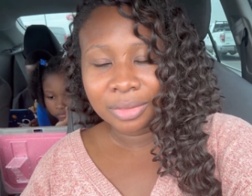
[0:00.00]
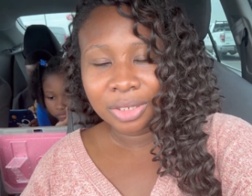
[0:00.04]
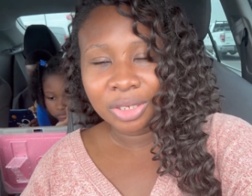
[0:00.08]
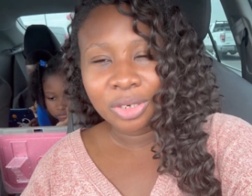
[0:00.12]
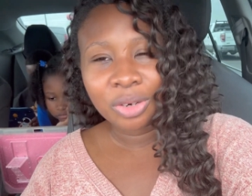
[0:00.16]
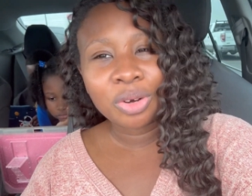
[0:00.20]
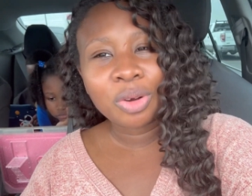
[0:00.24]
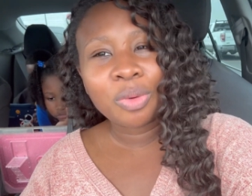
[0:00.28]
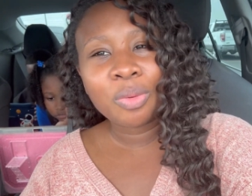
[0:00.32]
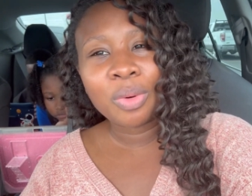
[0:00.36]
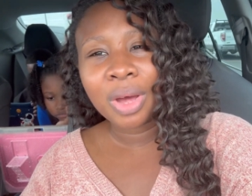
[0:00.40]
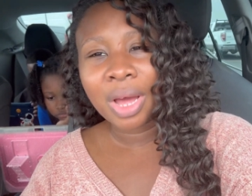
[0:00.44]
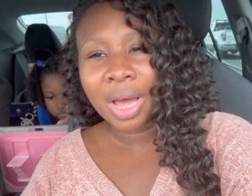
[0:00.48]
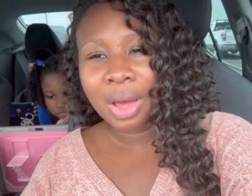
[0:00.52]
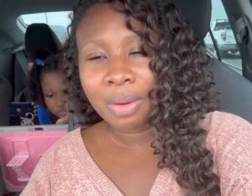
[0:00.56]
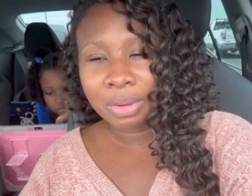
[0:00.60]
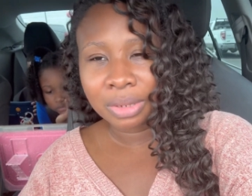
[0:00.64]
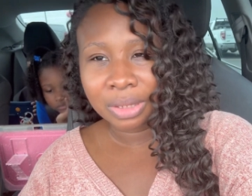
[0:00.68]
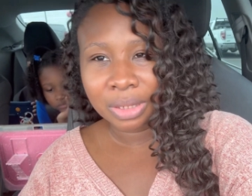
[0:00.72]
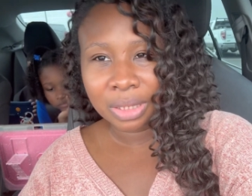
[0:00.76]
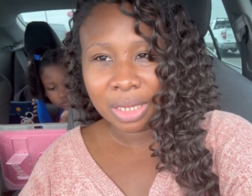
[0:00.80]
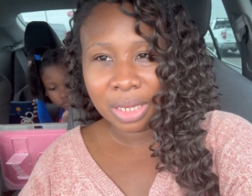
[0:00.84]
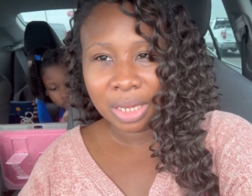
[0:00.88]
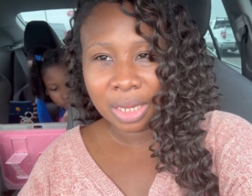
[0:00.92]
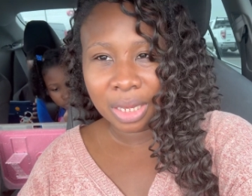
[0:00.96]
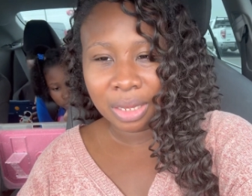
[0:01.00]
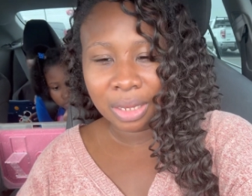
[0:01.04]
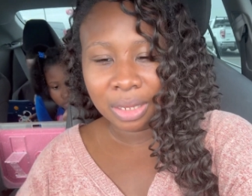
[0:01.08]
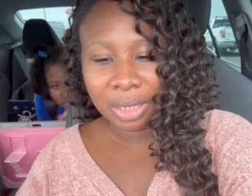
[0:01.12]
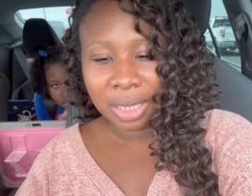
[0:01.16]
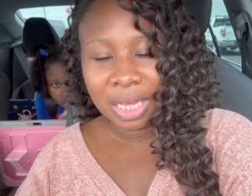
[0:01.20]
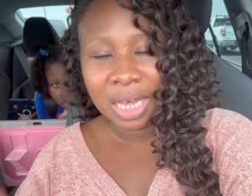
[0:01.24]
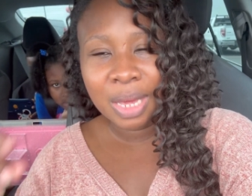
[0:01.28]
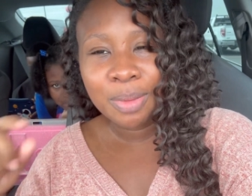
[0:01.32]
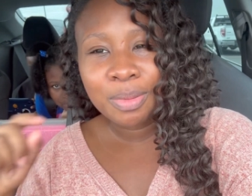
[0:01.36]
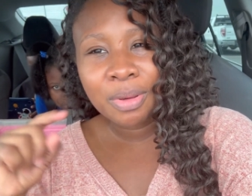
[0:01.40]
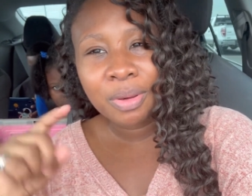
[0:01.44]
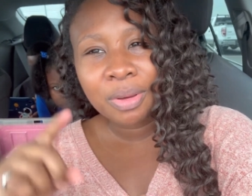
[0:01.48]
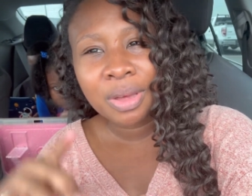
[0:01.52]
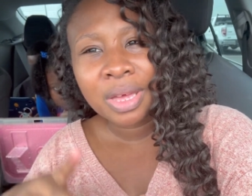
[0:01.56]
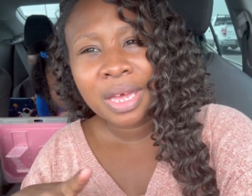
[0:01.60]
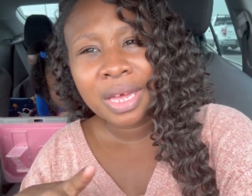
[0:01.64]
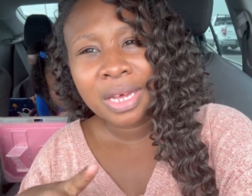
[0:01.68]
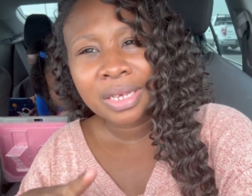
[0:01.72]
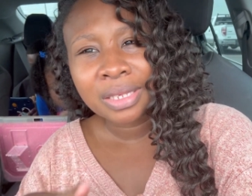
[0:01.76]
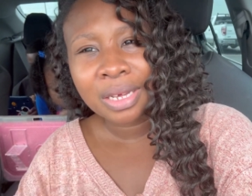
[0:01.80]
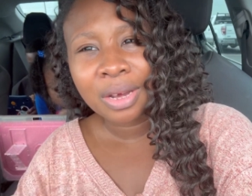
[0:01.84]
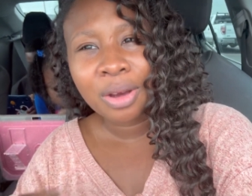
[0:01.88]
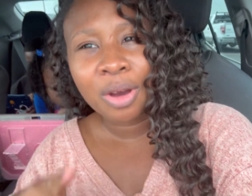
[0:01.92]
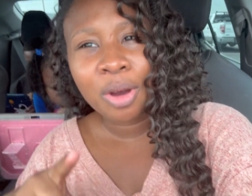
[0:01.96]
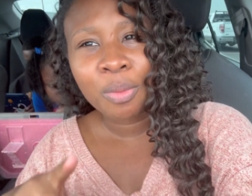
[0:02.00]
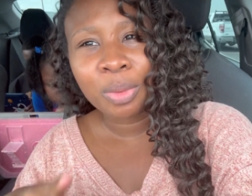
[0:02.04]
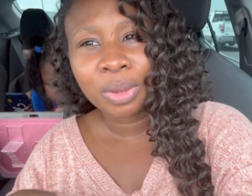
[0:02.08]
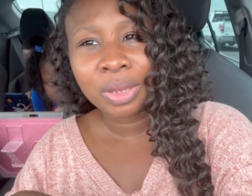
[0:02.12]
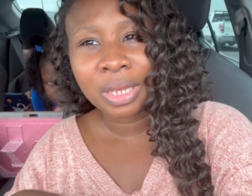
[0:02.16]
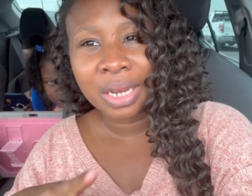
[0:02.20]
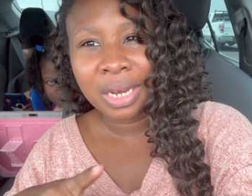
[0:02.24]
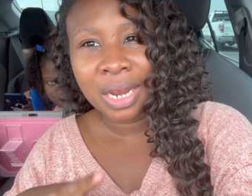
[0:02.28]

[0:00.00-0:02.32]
I don't know what I was thinking. Keep your kids at home with their